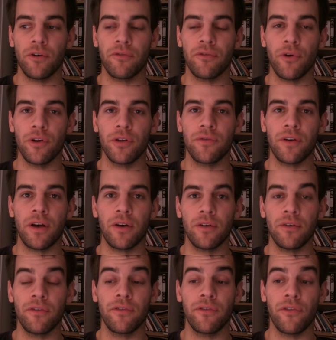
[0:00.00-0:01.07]

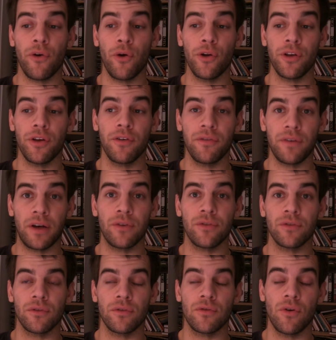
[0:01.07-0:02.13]

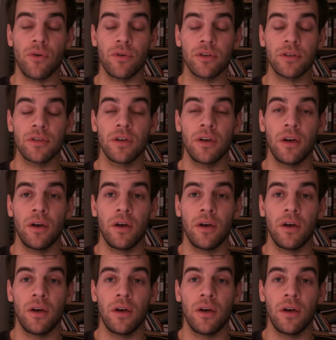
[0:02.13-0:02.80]
30,000 kroners